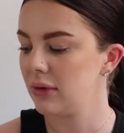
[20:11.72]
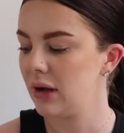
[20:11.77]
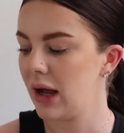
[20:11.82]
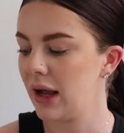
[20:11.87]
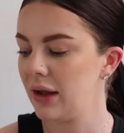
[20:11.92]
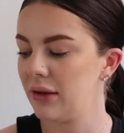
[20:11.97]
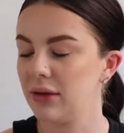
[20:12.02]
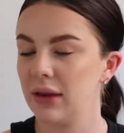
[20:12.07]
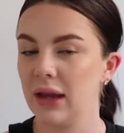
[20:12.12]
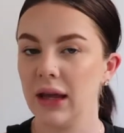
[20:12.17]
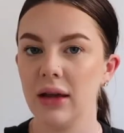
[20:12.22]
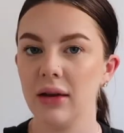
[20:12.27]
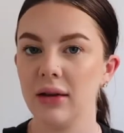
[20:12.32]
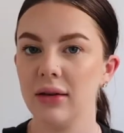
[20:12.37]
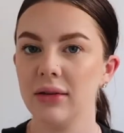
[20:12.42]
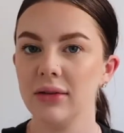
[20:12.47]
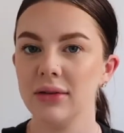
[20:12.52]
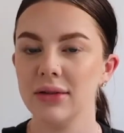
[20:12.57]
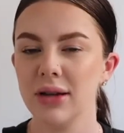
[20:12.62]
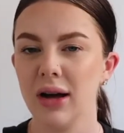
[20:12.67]
I
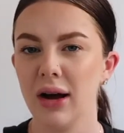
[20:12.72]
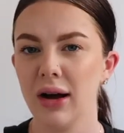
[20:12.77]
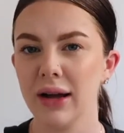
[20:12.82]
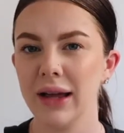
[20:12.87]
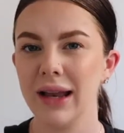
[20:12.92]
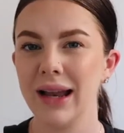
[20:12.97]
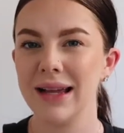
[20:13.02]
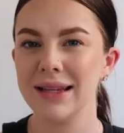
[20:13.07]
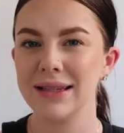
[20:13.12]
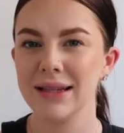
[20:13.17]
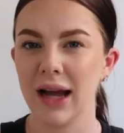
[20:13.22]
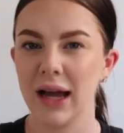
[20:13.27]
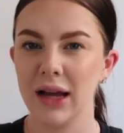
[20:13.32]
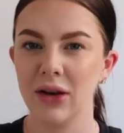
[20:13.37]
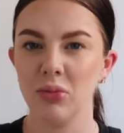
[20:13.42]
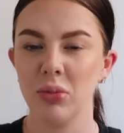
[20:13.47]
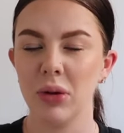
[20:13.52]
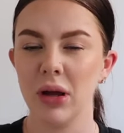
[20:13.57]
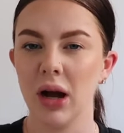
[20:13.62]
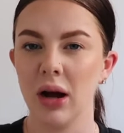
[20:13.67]
think Target has kind
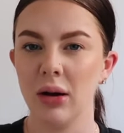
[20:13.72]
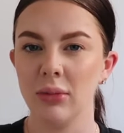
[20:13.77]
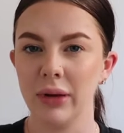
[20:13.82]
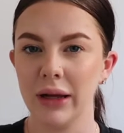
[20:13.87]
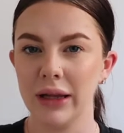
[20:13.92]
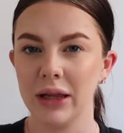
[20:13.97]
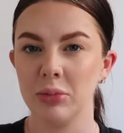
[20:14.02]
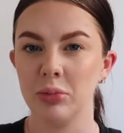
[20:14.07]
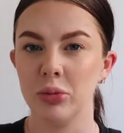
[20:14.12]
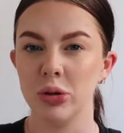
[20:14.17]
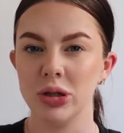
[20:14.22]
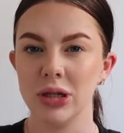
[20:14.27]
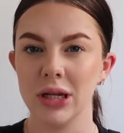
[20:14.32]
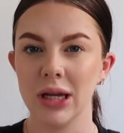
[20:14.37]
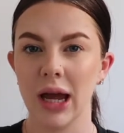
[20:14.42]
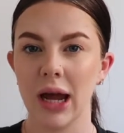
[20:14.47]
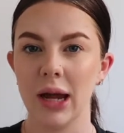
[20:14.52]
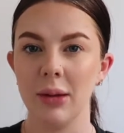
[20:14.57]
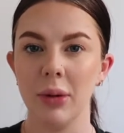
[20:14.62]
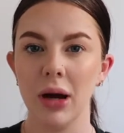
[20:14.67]
of become like the bougie
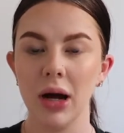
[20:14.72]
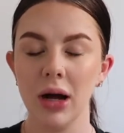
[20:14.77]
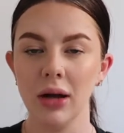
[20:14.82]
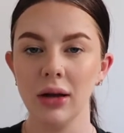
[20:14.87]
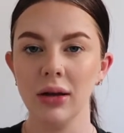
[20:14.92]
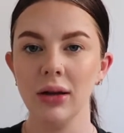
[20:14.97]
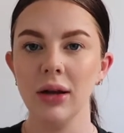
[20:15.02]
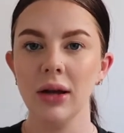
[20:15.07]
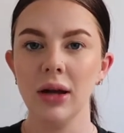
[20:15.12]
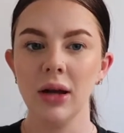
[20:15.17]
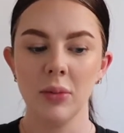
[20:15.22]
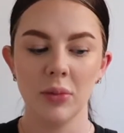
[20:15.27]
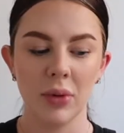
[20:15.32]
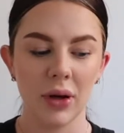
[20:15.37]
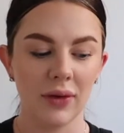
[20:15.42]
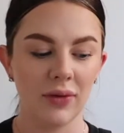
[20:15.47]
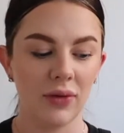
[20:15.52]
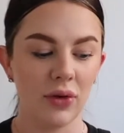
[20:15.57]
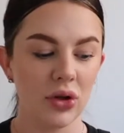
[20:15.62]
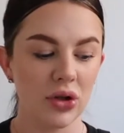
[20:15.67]
Kmart,
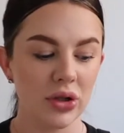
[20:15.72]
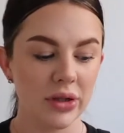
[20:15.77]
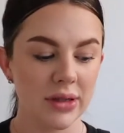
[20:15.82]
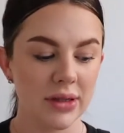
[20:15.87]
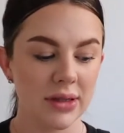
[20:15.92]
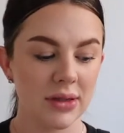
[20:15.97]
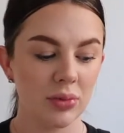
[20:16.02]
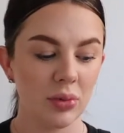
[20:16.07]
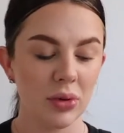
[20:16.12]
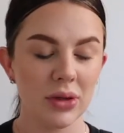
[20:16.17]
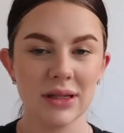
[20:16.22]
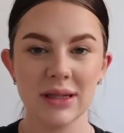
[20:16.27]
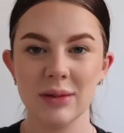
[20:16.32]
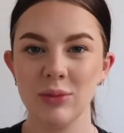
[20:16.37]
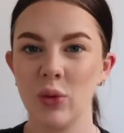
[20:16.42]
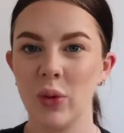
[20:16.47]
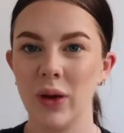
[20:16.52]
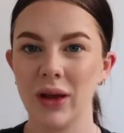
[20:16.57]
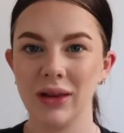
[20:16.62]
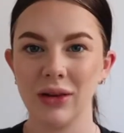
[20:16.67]
but if you just want some
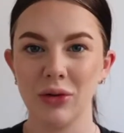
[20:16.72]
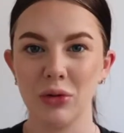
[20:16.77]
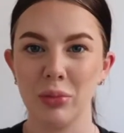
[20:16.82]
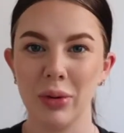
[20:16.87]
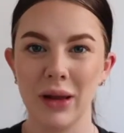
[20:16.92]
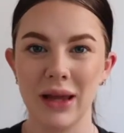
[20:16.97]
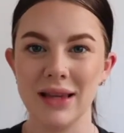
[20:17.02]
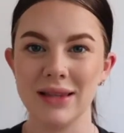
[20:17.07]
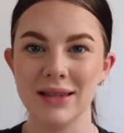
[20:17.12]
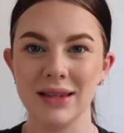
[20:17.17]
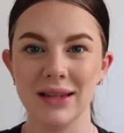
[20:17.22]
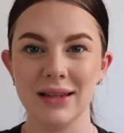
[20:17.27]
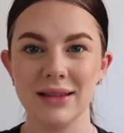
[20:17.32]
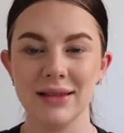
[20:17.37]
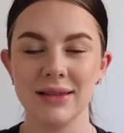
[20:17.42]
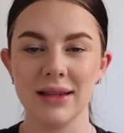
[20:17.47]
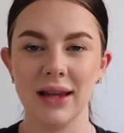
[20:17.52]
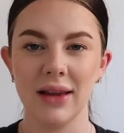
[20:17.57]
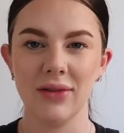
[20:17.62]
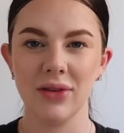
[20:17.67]
quick little
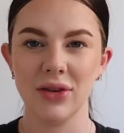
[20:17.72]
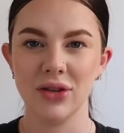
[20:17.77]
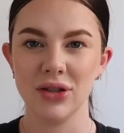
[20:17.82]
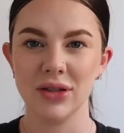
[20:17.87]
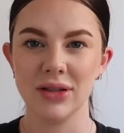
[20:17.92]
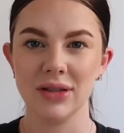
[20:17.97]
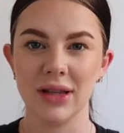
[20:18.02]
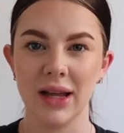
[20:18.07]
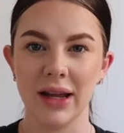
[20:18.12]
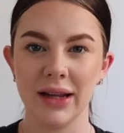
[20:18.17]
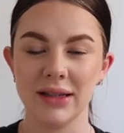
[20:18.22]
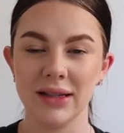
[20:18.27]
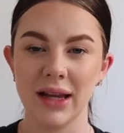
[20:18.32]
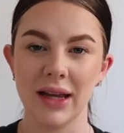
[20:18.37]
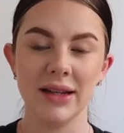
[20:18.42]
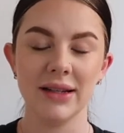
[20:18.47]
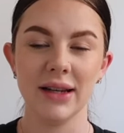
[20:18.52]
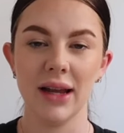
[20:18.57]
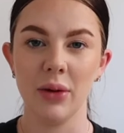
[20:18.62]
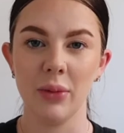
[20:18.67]
pieces, even just like
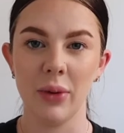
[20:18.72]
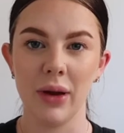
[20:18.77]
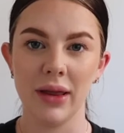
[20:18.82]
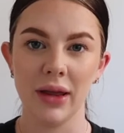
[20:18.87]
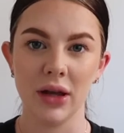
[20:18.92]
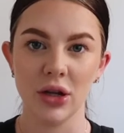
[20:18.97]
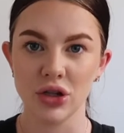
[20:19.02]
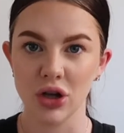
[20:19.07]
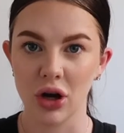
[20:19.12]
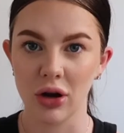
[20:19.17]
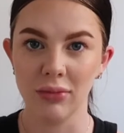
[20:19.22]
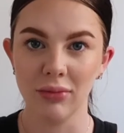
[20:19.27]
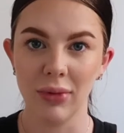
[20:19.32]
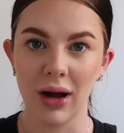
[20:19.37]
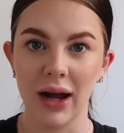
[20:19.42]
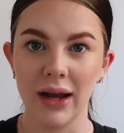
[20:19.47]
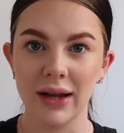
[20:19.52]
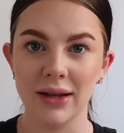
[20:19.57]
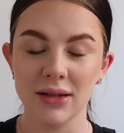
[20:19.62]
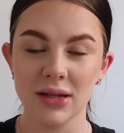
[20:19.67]
day-to-day wear that you don't
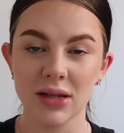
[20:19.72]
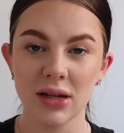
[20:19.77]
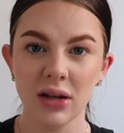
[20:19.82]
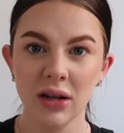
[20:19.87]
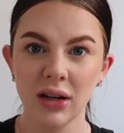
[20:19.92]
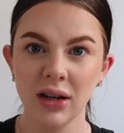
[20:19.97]
mind,